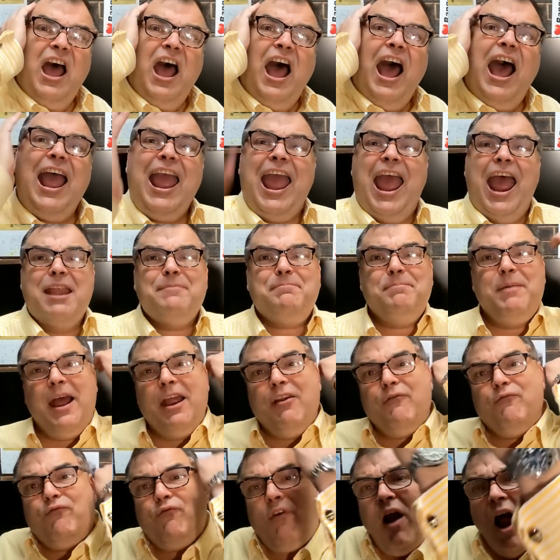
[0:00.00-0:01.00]
I had
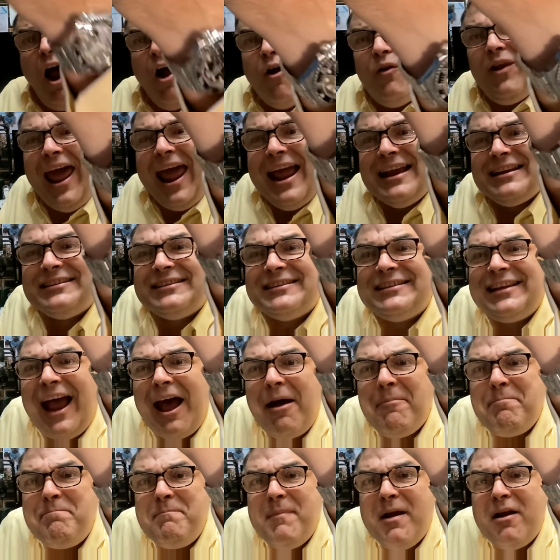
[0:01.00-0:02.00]
my Rolex
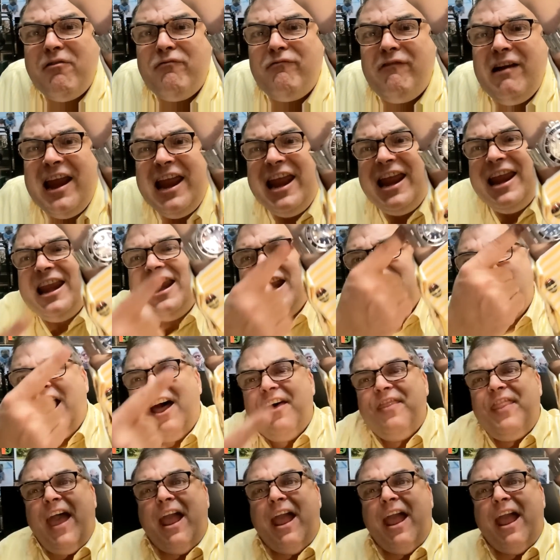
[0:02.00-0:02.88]
Submariner.